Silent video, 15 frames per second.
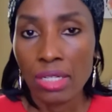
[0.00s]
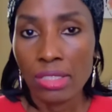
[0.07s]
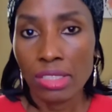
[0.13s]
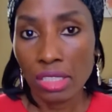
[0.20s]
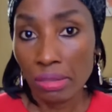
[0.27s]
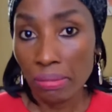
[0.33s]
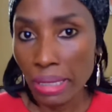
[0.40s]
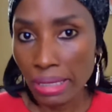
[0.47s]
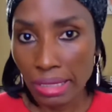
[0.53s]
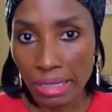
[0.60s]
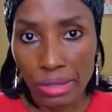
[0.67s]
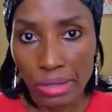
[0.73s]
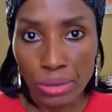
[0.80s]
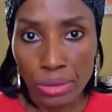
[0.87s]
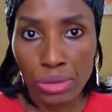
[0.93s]
talking about
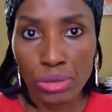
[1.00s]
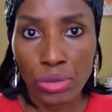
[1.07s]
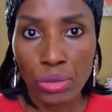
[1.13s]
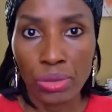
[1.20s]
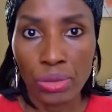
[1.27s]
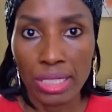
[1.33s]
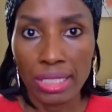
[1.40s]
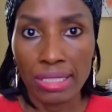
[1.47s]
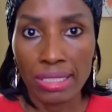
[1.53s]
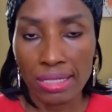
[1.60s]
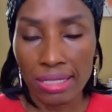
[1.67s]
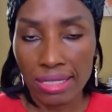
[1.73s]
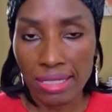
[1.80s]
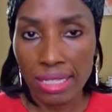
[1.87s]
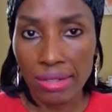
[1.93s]
legal stories,
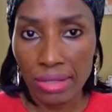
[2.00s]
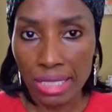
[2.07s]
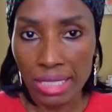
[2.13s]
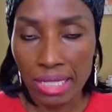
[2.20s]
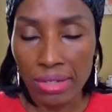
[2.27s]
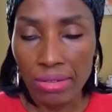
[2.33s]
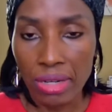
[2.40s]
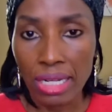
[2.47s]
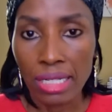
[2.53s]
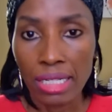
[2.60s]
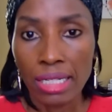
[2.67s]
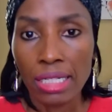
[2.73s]
et cetera, et cetera.